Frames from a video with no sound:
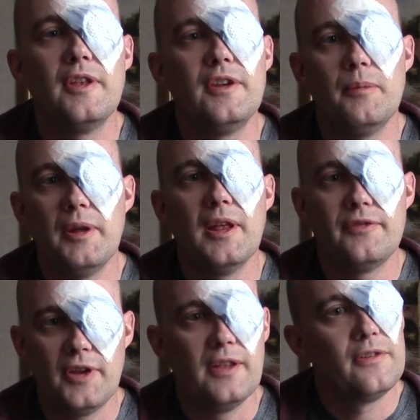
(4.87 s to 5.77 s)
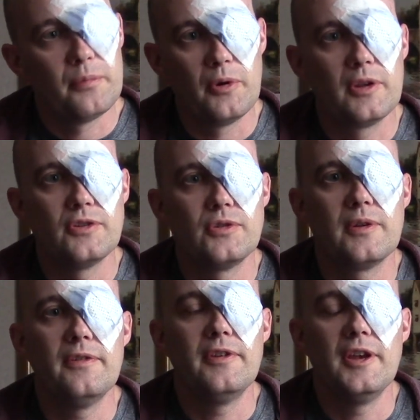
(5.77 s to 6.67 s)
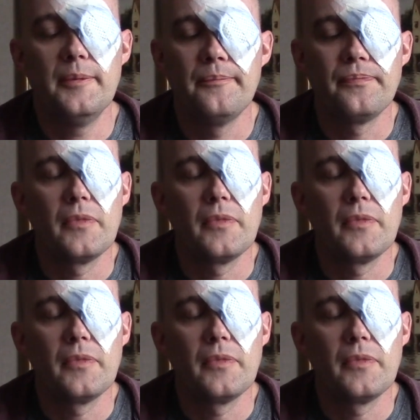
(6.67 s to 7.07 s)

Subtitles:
They did my left eye this morning, as you can see,